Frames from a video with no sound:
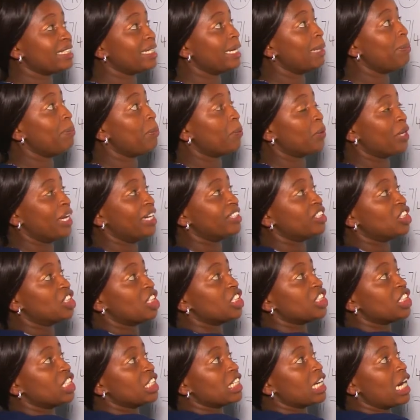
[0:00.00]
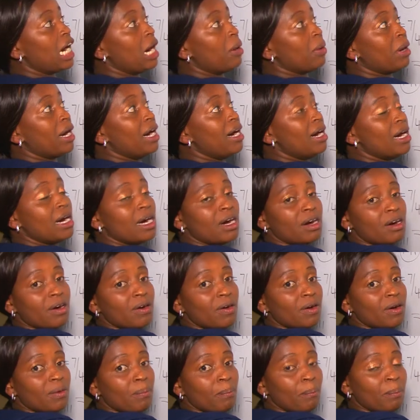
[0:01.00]
step, we are changing our
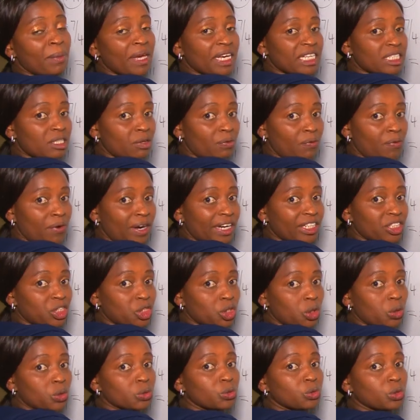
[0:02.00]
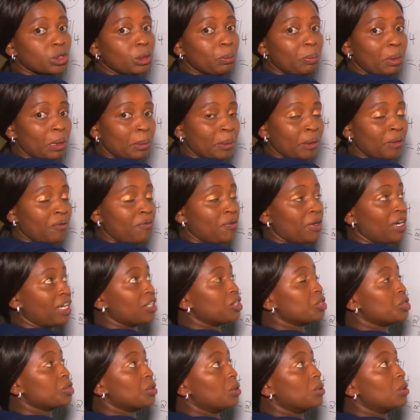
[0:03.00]
mixed fraction to improper
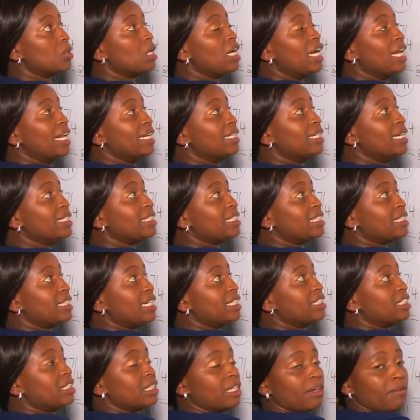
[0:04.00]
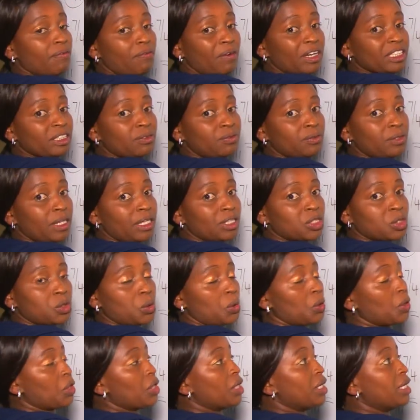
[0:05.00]
fraction. Let's change the first
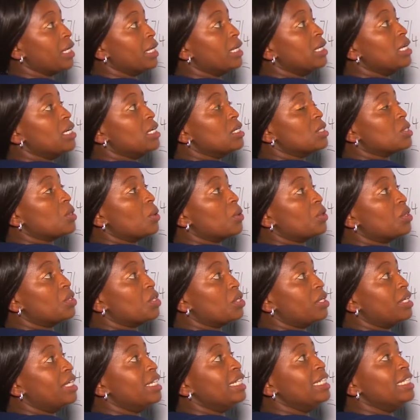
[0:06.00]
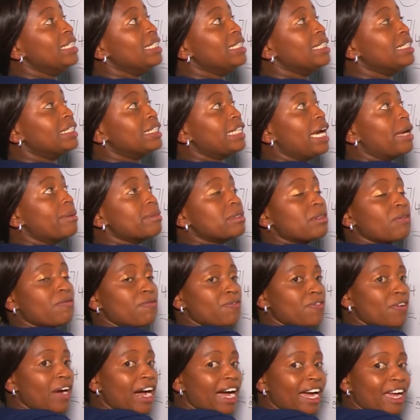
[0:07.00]
fraction here. So 3 times
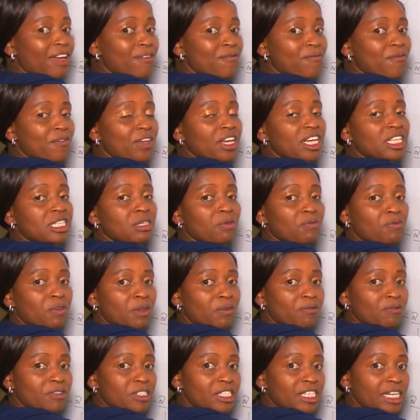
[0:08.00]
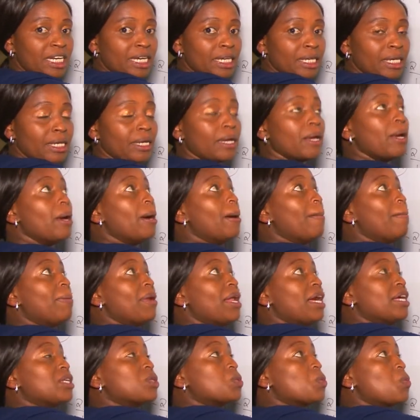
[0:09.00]
5 is 15.
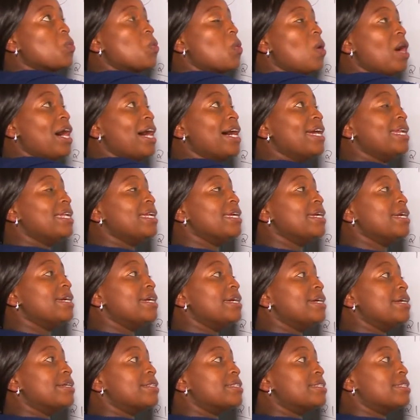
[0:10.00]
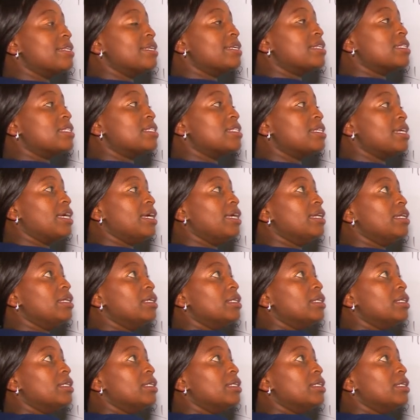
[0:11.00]
Plus 1 is 16.